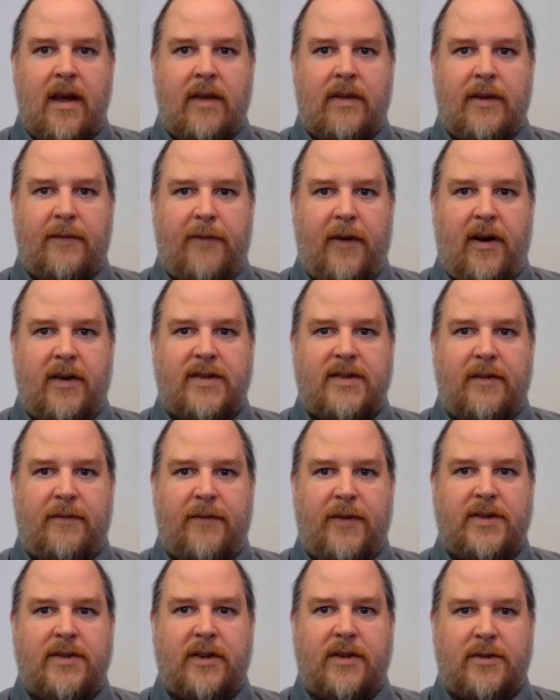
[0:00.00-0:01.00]
the first
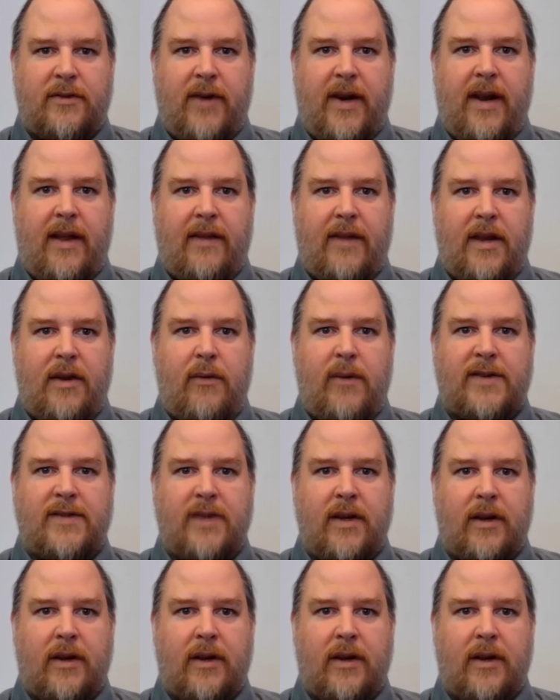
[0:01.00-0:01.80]
official treaty the U.S.